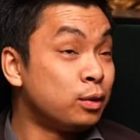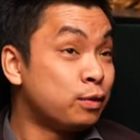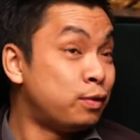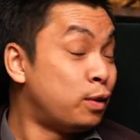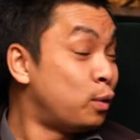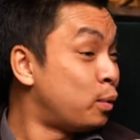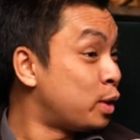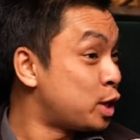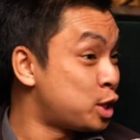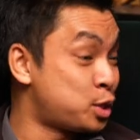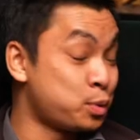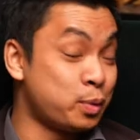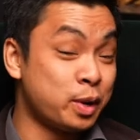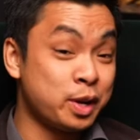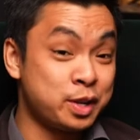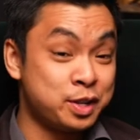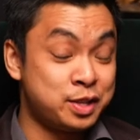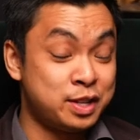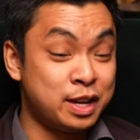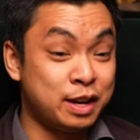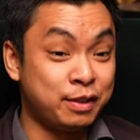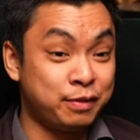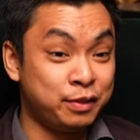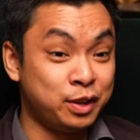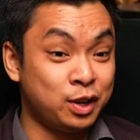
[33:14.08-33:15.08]
know. for what it's worth,
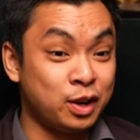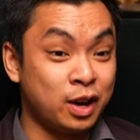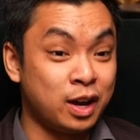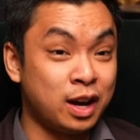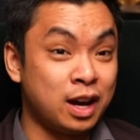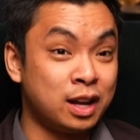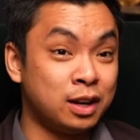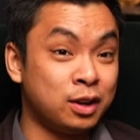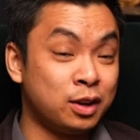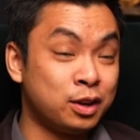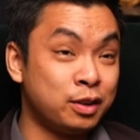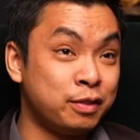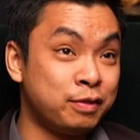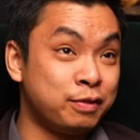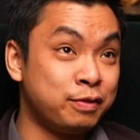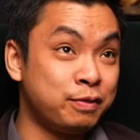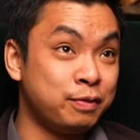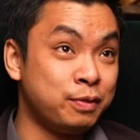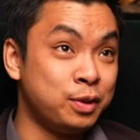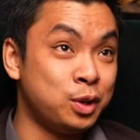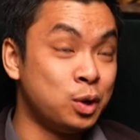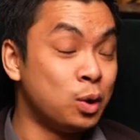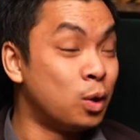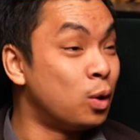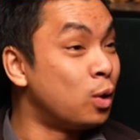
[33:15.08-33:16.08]
Sev. You know, a lot of
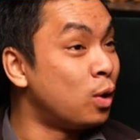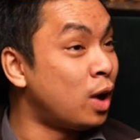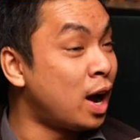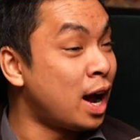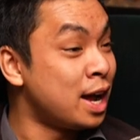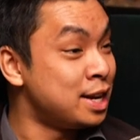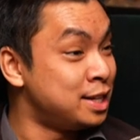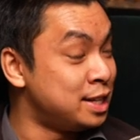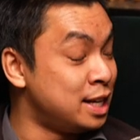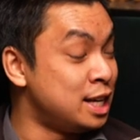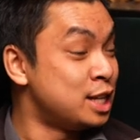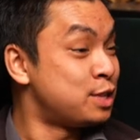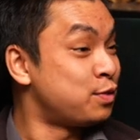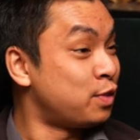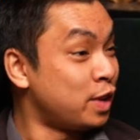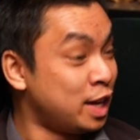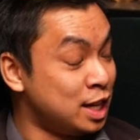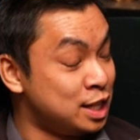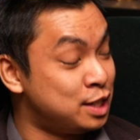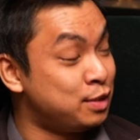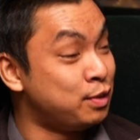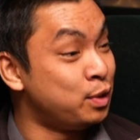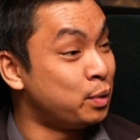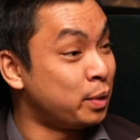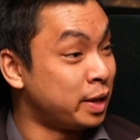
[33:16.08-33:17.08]
your ideas for
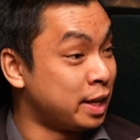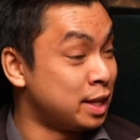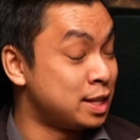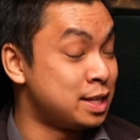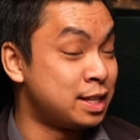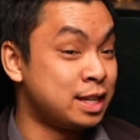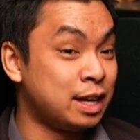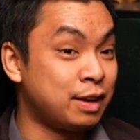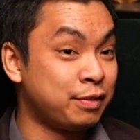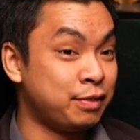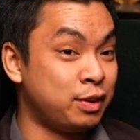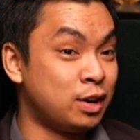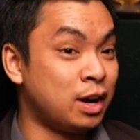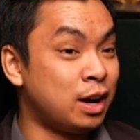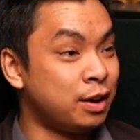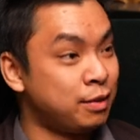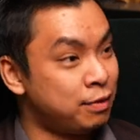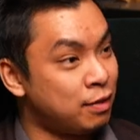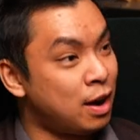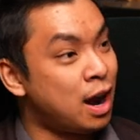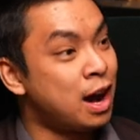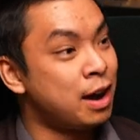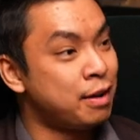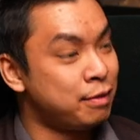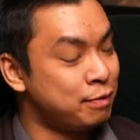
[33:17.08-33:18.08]
interviewing and stuff. You know, I've
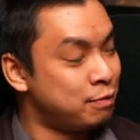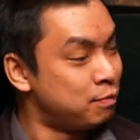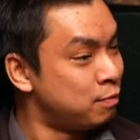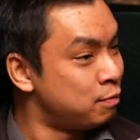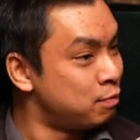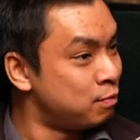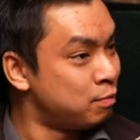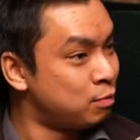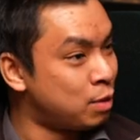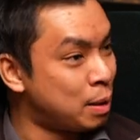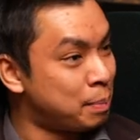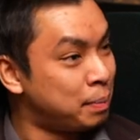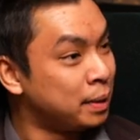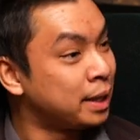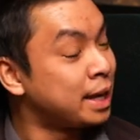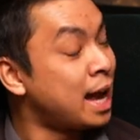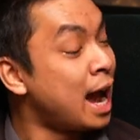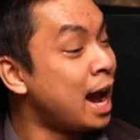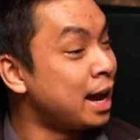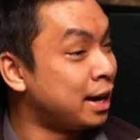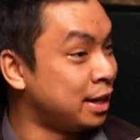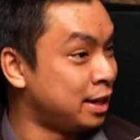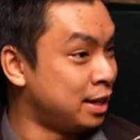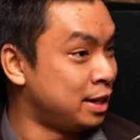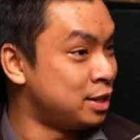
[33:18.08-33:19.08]
I've
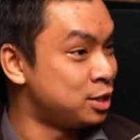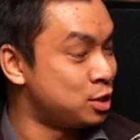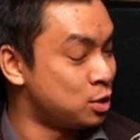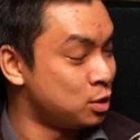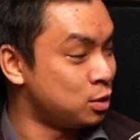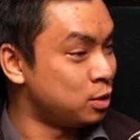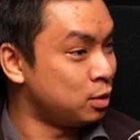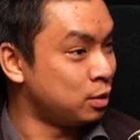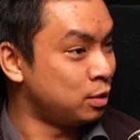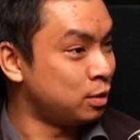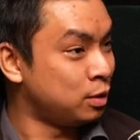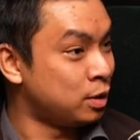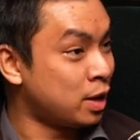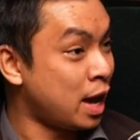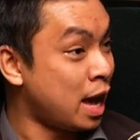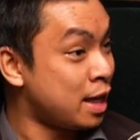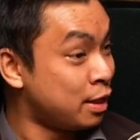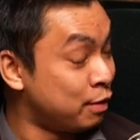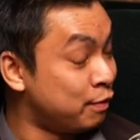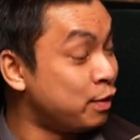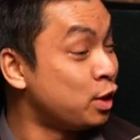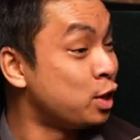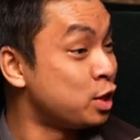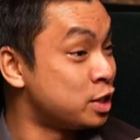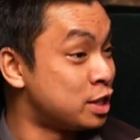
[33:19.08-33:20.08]
replicate it into you know the
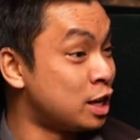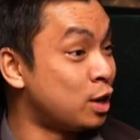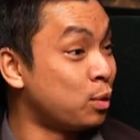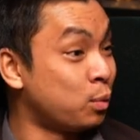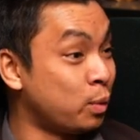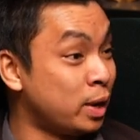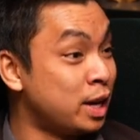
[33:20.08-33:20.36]
videos that oh,